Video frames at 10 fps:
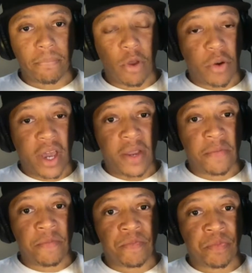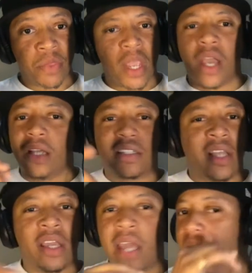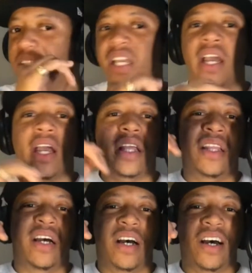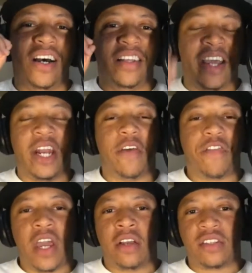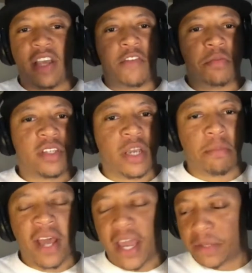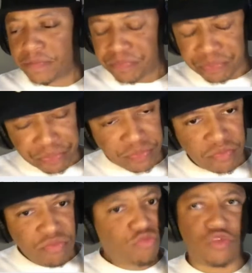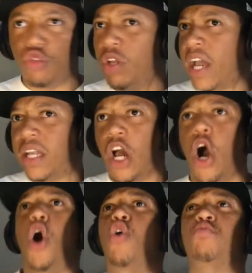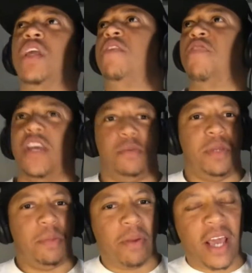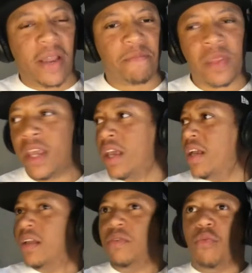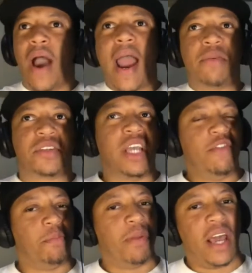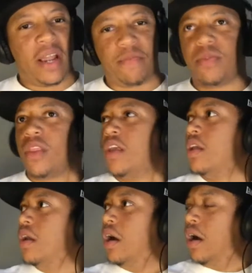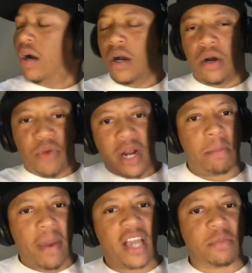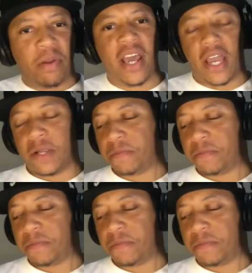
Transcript: Okay? Yes, the NFL 70% black. You look at that whole defense be black. Wide receiver black. Running backs black.